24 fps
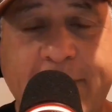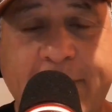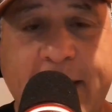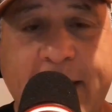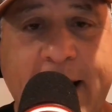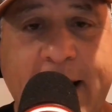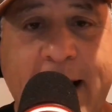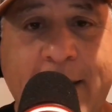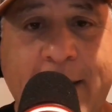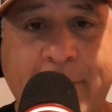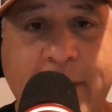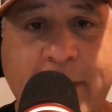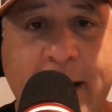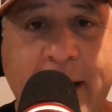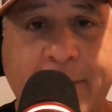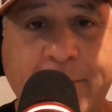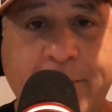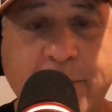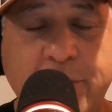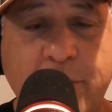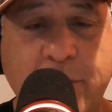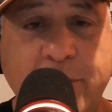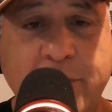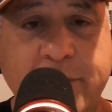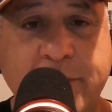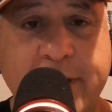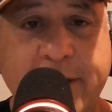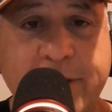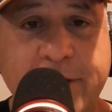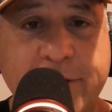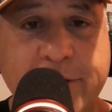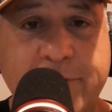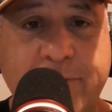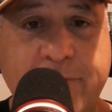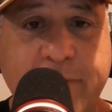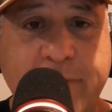I forgot how many episodes
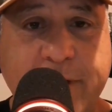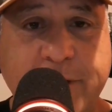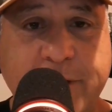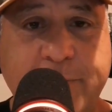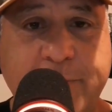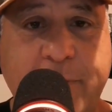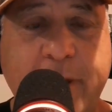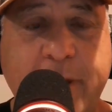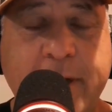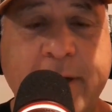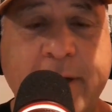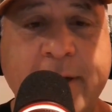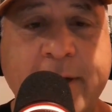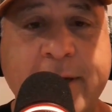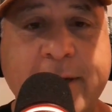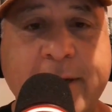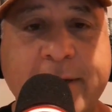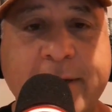they just reached, but